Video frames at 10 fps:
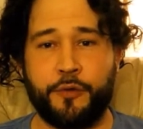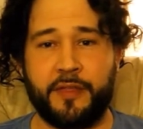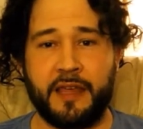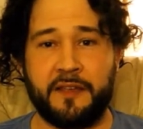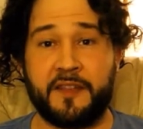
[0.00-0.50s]

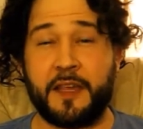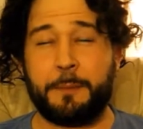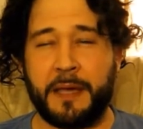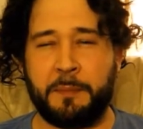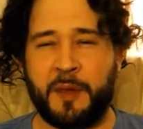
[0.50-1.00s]
the
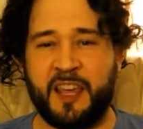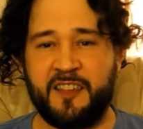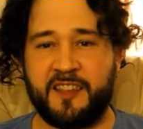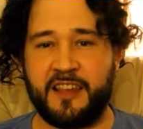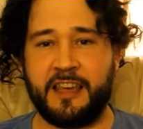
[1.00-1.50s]

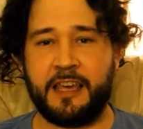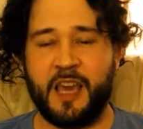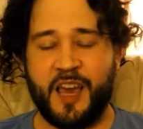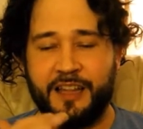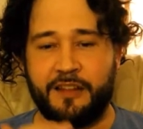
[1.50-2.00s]
CPPC
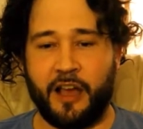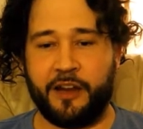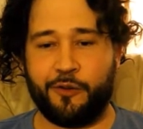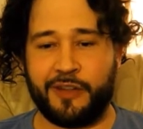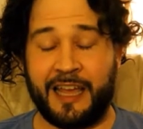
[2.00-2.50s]

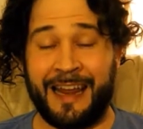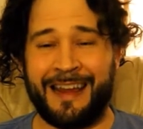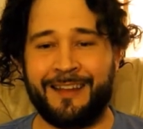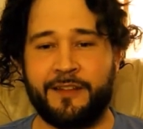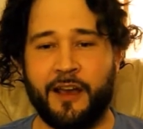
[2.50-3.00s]
title, the
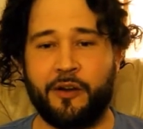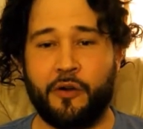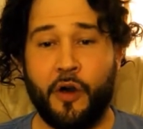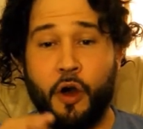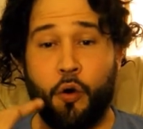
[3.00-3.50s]
Canadian title,